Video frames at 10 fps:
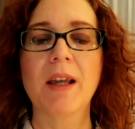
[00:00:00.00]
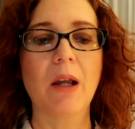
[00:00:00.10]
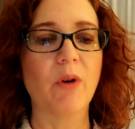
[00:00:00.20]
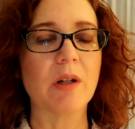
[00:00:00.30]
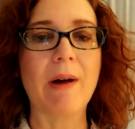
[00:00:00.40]

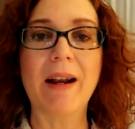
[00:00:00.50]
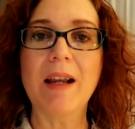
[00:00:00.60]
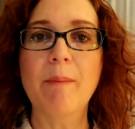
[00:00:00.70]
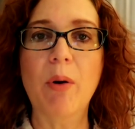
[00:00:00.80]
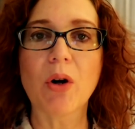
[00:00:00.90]
It was about
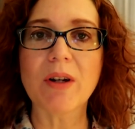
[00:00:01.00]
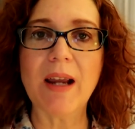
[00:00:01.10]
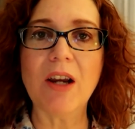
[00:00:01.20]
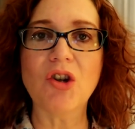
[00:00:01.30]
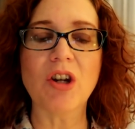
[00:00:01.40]

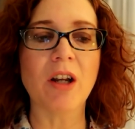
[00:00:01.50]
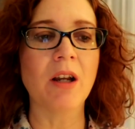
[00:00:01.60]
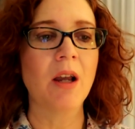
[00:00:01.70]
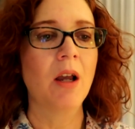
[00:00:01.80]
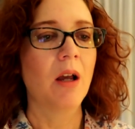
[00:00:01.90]

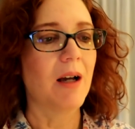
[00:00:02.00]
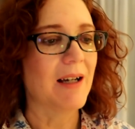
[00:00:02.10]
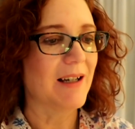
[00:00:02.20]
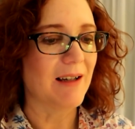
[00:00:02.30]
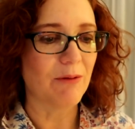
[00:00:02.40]
impartation,
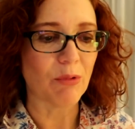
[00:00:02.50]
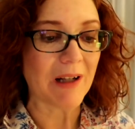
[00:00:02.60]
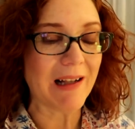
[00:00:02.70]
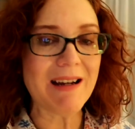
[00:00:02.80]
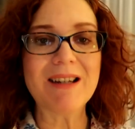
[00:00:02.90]
uh,
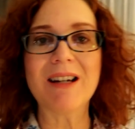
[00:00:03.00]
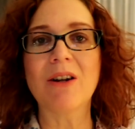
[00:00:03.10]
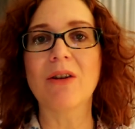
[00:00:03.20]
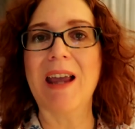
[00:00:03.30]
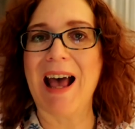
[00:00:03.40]

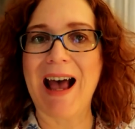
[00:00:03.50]
releasing,